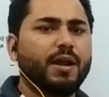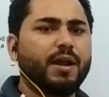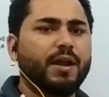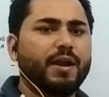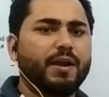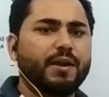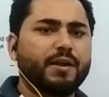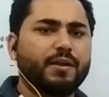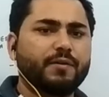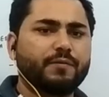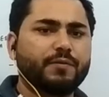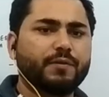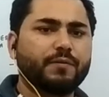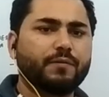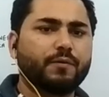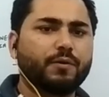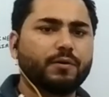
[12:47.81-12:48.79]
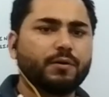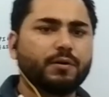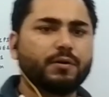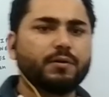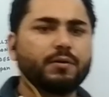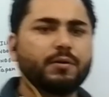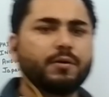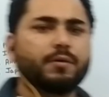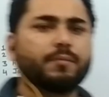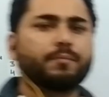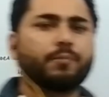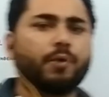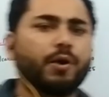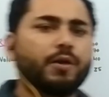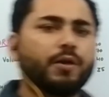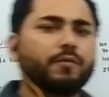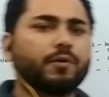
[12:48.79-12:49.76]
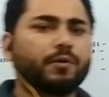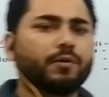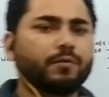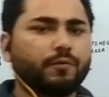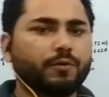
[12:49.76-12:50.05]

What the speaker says: and if the water, boiled water,